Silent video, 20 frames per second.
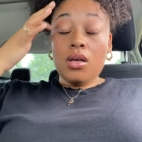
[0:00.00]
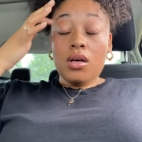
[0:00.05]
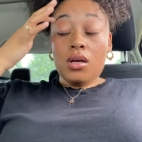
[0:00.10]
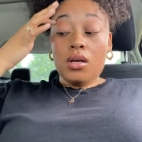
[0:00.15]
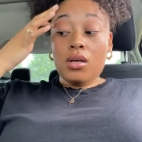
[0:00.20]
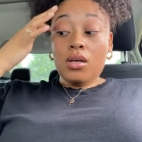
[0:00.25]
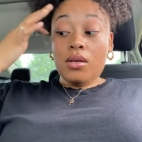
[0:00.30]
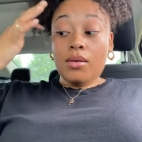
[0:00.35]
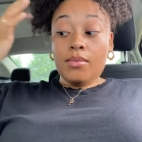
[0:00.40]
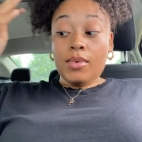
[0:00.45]

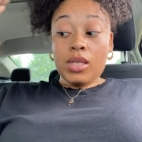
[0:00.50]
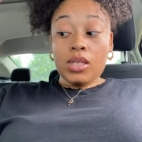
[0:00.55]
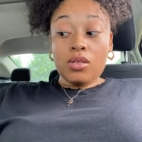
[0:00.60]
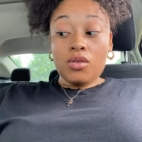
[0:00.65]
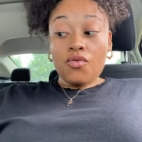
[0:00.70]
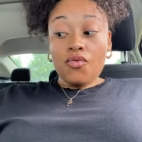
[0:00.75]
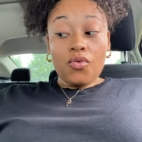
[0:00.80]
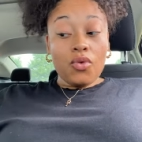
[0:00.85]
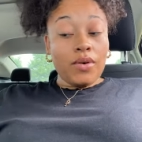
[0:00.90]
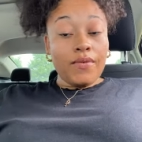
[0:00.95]
um
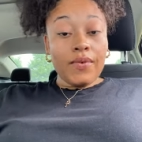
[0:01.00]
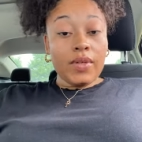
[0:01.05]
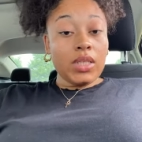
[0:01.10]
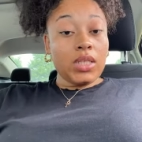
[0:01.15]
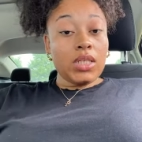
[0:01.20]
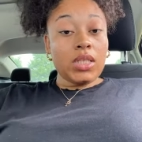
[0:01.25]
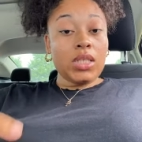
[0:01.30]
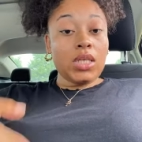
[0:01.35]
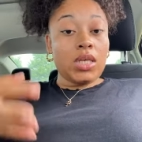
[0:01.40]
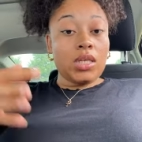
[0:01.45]
it's
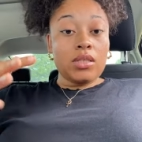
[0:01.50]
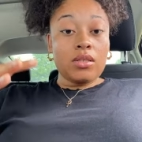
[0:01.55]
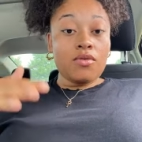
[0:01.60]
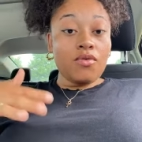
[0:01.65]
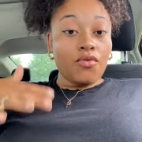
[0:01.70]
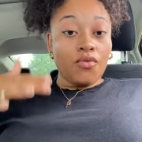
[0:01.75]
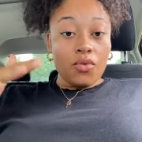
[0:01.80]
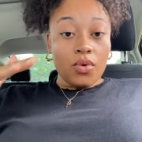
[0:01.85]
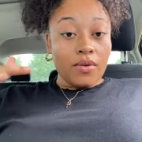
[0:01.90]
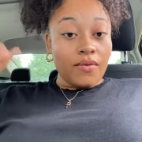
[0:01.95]
456
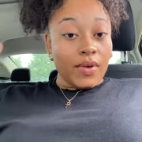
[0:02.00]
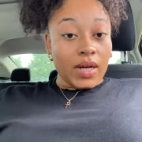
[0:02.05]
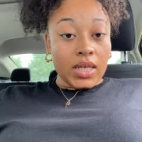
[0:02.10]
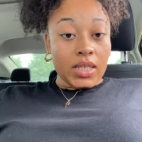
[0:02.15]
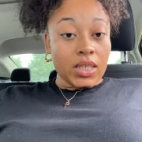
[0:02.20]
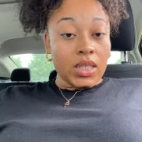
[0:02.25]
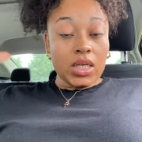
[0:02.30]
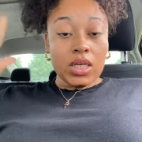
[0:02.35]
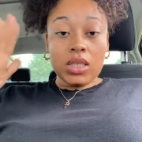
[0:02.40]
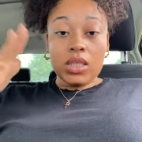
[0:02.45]

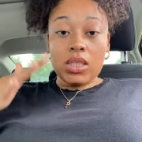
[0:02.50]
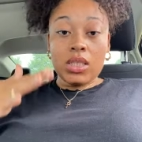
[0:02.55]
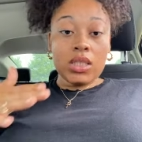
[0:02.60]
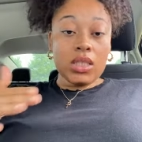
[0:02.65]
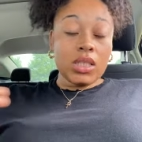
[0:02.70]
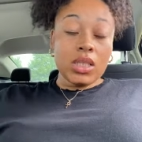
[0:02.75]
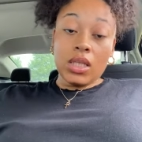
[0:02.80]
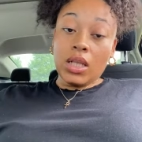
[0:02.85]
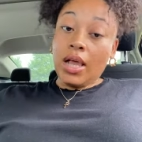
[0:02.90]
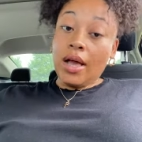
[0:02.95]
456 it's
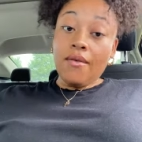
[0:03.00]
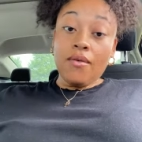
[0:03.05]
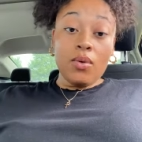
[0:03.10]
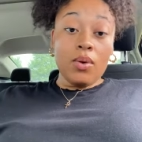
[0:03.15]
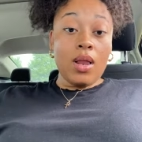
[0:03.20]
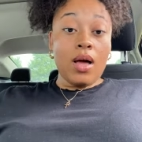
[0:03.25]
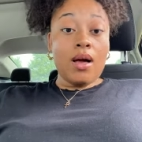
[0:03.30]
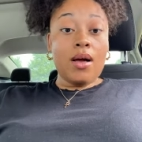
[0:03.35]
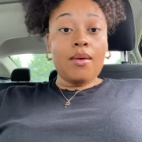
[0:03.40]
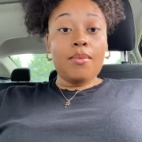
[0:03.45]
the
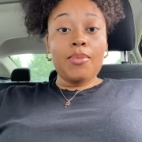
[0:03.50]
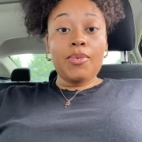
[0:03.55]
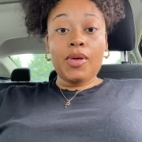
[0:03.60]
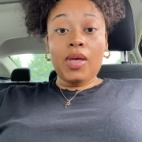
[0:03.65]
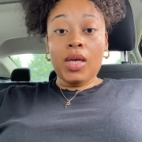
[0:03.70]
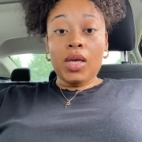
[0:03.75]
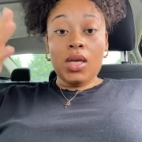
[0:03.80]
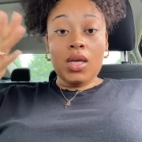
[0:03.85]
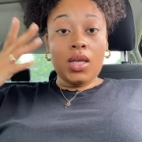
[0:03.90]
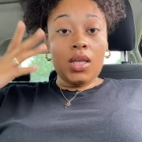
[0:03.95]
level up
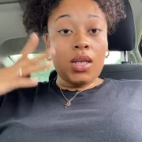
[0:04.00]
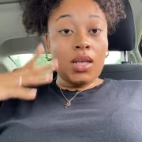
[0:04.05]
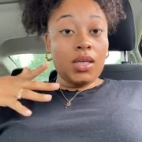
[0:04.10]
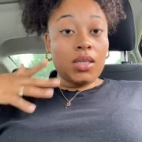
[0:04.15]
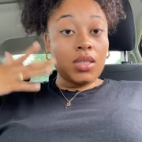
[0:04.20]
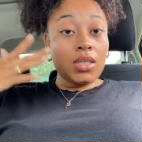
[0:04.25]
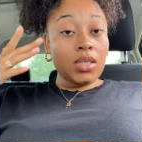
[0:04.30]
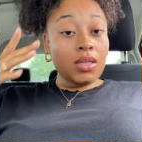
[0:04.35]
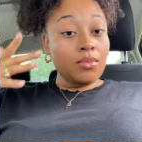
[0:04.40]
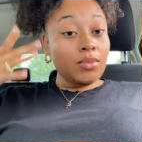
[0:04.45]
and
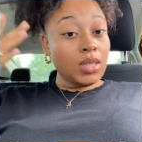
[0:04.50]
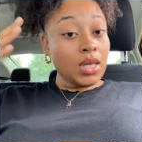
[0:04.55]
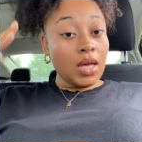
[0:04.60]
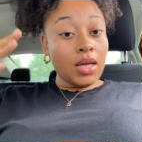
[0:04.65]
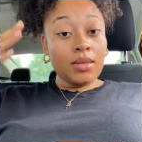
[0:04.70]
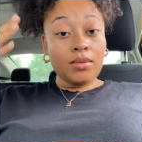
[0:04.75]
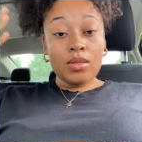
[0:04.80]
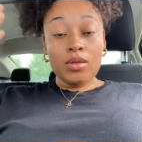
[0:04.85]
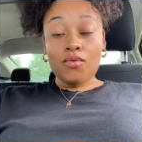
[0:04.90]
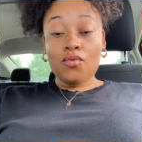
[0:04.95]
and
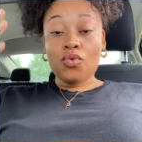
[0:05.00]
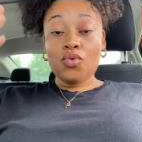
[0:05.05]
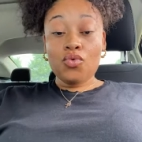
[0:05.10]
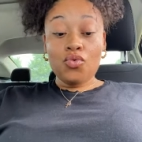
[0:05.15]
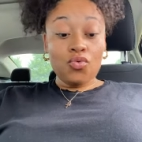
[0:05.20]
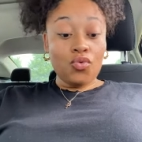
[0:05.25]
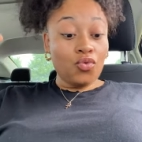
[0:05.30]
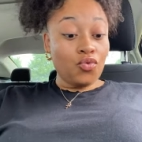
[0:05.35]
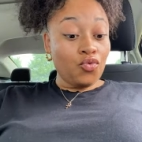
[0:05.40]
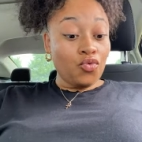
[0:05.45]
sometimes if you
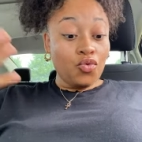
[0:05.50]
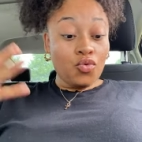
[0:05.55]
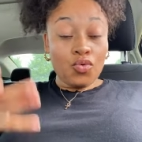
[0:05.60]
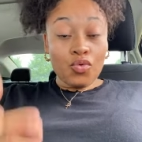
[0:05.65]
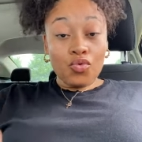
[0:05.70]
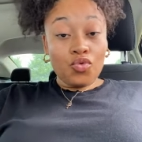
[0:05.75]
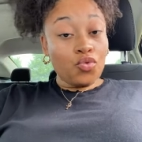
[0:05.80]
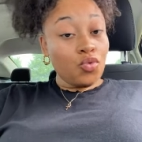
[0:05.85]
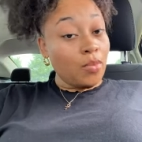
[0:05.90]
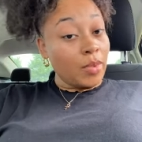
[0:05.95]
you
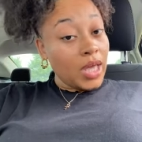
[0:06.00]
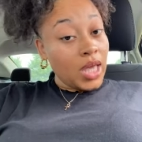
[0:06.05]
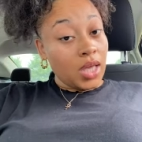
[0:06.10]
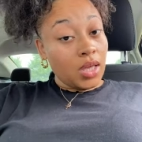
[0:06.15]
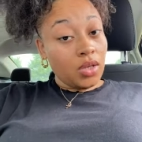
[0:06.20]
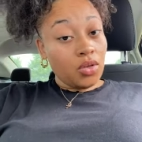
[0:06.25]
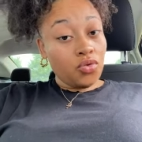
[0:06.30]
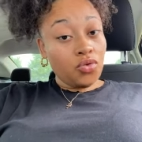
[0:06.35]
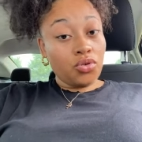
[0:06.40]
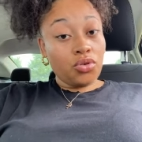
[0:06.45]
doing too
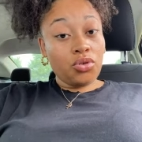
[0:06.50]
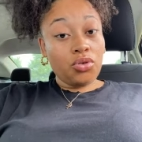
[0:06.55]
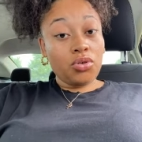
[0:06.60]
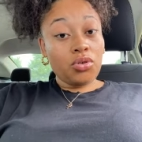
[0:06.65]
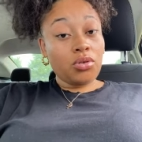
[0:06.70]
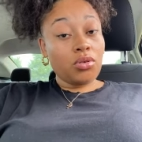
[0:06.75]
much